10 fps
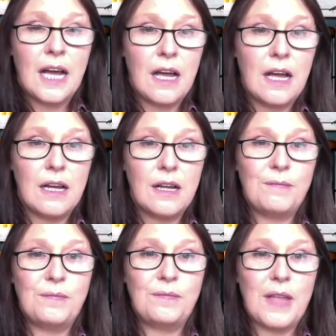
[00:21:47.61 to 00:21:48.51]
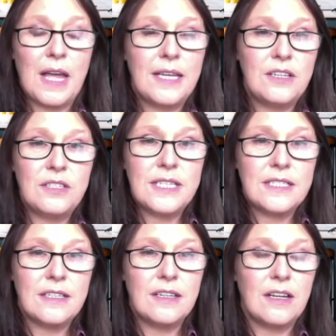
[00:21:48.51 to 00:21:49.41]
I use
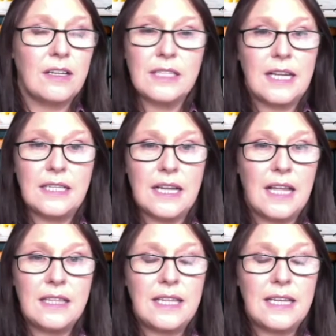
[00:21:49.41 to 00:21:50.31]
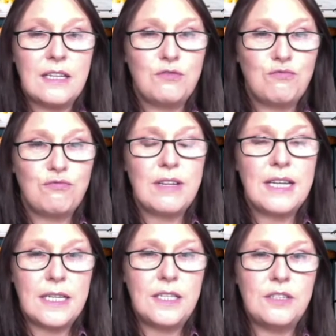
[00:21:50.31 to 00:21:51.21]
it a lot, and I think it's
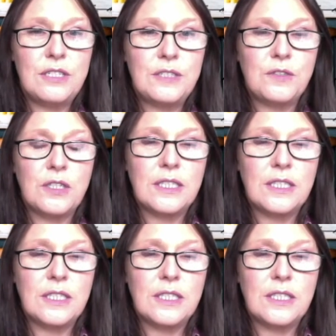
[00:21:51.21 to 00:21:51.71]
really useful.